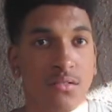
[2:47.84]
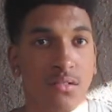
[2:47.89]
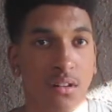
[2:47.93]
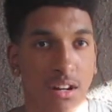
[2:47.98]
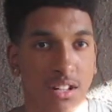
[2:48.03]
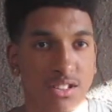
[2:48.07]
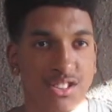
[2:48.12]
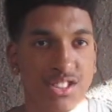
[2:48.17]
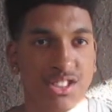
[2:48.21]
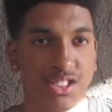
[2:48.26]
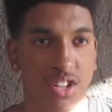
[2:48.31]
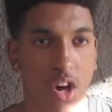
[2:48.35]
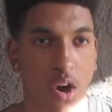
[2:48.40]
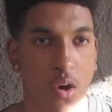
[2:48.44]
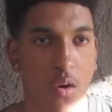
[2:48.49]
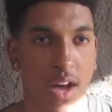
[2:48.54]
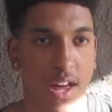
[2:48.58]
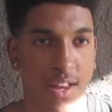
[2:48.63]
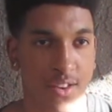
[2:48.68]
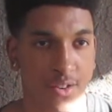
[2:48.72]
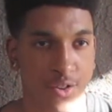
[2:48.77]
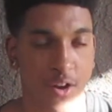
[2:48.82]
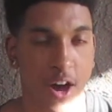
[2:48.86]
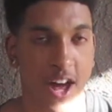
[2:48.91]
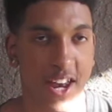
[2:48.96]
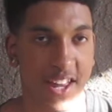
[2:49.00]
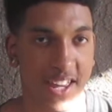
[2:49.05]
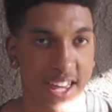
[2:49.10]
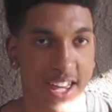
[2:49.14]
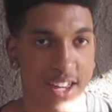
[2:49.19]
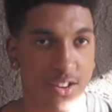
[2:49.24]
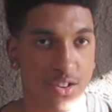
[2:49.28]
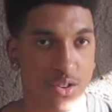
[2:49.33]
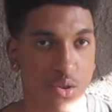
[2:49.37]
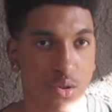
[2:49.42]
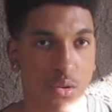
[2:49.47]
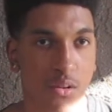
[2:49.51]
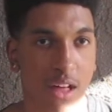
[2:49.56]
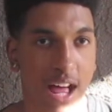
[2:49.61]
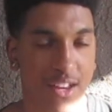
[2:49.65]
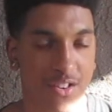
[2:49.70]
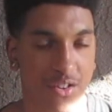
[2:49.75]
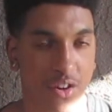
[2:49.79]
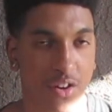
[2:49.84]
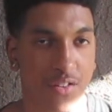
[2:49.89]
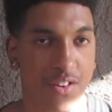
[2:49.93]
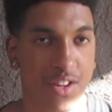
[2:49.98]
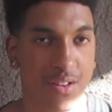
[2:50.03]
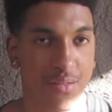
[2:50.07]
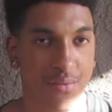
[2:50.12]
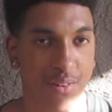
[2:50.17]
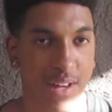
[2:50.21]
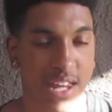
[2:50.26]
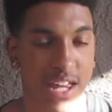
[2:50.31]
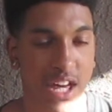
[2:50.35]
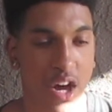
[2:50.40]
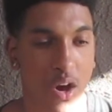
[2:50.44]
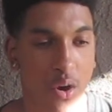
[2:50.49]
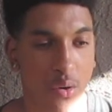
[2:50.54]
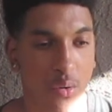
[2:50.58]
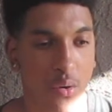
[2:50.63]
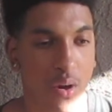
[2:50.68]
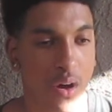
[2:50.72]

let's just go ahead and try to get two likes on this video.